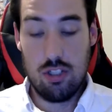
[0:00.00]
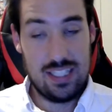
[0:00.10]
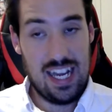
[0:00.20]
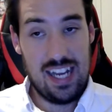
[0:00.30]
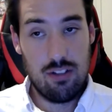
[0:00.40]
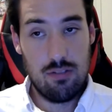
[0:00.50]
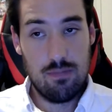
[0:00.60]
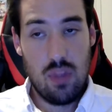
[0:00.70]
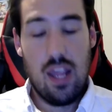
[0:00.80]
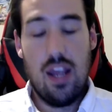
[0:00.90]
style.
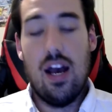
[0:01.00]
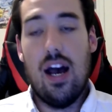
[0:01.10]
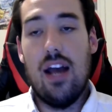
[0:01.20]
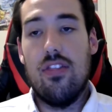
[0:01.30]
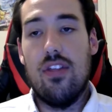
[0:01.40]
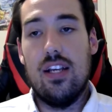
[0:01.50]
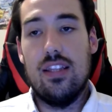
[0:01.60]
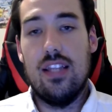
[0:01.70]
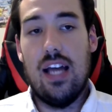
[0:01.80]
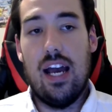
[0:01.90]
I
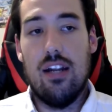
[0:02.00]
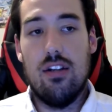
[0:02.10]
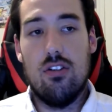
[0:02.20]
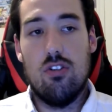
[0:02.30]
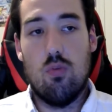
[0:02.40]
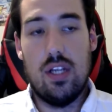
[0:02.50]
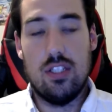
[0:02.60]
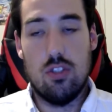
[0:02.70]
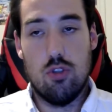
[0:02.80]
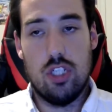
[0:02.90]
think that the
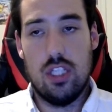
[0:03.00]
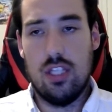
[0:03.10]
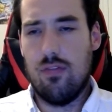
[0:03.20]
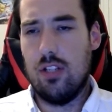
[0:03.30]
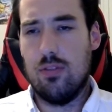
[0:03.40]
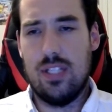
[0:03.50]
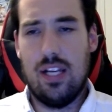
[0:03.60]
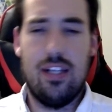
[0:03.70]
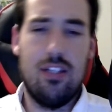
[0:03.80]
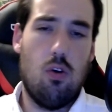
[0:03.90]
resolution, the frames per
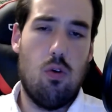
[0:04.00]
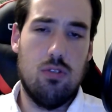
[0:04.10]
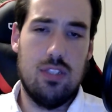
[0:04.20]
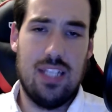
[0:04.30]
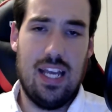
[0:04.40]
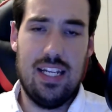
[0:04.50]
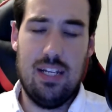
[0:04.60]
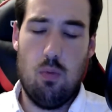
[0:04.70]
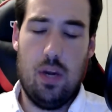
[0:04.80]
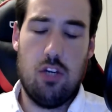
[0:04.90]
second, holds
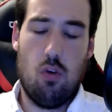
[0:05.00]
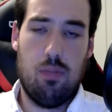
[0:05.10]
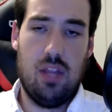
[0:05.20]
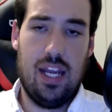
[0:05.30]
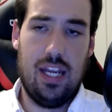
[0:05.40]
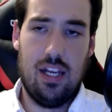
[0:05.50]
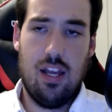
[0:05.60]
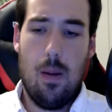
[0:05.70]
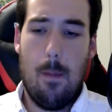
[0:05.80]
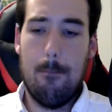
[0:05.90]
steady when you're playing.
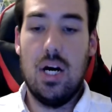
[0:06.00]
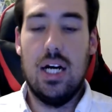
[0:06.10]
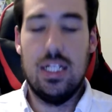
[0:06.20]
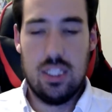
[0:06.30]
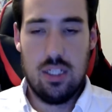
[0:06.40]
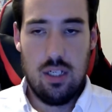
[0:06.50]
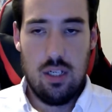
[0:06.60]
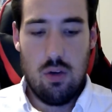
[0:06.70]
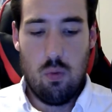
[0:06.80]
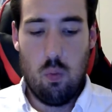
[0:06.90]
But
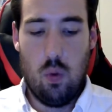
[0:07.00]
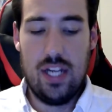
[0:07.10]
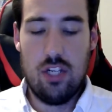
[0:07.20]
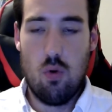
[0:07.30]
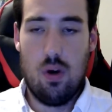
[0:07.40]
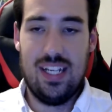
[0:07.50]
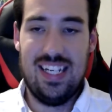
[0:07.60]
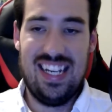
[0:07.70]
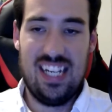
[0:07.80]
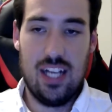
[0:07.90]
when you are
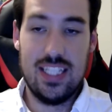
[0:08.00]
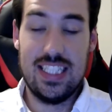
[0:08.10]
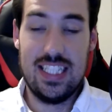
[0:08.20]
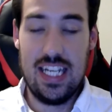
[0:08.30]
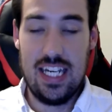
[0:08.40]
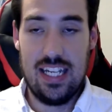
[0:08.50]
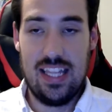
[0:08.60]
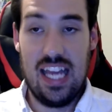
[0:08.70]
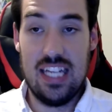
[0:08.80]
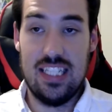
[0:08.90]
in a cutscene,
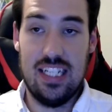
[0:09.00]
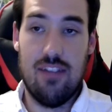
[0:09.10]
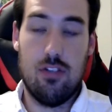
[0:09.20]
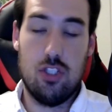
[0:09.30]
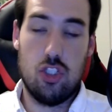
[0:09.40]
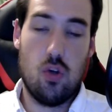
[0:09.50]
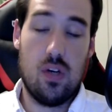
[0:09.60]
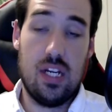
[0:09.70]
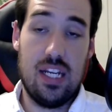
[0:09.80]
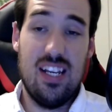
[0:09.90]
that is a different
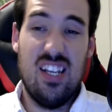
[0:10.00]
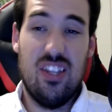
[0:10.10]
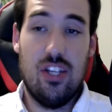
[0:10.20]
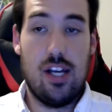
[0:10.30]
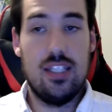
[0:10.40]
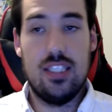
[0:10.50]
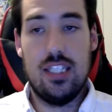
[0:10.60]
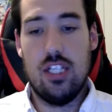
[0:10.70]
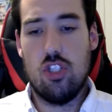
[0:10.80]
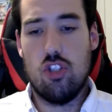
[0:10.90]
story. The
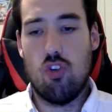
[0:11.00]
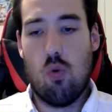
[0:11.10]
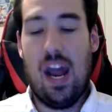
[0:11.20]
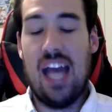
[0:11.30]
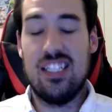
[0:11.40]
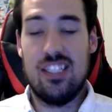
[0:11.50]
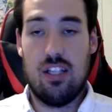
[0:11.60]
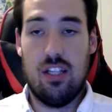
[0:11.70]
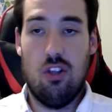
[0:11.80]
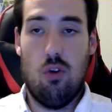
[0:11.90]
cutscenes
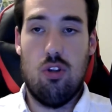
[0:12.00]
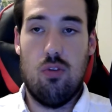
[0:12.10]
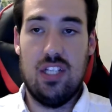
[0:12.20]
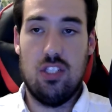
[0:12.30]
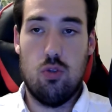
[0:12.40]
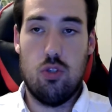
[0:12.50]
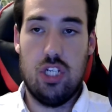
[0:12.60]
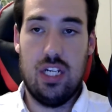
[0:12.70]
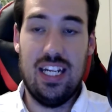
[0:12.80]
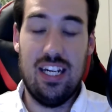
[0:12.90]
drastically lower the
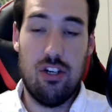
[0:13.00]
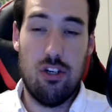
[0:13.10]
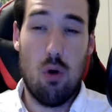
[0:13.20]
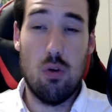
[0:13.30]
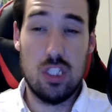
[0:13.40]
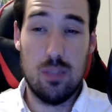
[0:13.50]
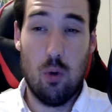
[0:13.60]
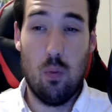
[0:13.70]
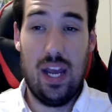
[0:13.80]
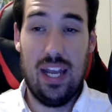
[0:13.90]
resolution in a
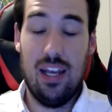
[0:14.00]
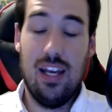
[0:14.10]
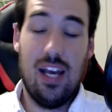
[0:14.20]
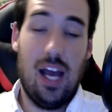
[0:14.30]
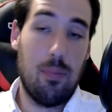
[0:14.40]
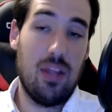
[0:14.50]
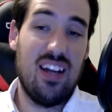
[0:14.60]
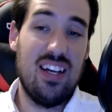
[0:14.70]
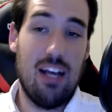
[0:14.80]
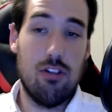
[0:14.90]
noticeable way. I play
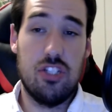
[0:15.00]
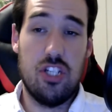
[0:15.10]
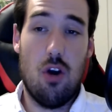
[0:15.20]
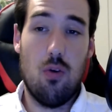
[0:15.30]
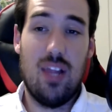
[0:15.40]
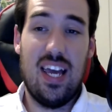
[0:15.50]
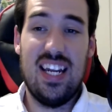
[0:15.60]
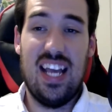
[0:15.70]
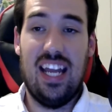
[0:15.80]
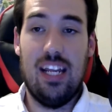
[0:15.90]
on an LG
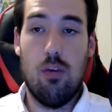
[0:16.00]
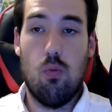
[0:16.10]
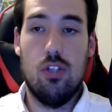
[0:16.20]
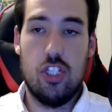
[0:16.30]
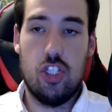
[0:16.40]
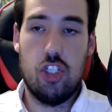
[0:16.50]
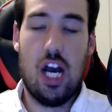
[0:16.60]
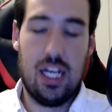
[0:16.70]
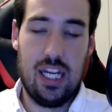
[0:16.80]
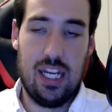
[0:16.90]
OLED, and it was
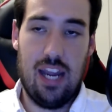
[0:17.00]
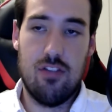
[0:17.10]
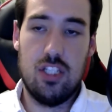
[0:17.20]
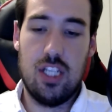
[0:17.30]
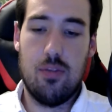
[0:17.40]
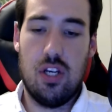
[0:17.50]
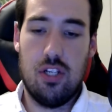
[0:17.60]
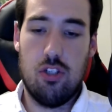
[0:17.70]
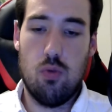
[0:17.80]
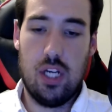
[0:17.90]
shocking. Every time you got
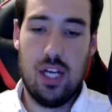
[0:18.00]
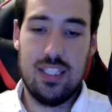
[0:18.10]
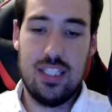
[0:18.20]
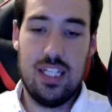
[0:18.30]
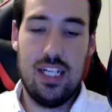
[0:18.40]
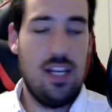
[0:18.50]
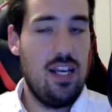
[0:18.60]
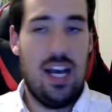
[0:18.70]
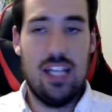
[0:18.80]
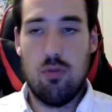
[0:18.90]
into a cutscene,
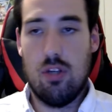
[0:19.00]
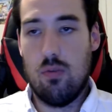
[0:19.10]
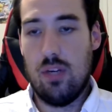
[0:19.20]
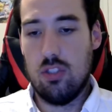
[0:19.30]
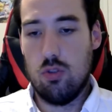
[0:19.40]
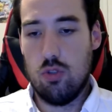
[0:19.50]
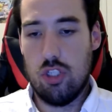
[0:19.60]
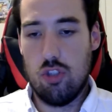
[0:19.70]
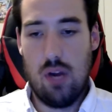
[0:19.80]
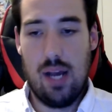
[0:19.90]
I swear the
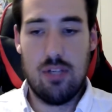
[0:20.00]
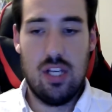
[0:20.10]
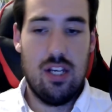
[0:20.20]
resolution dropped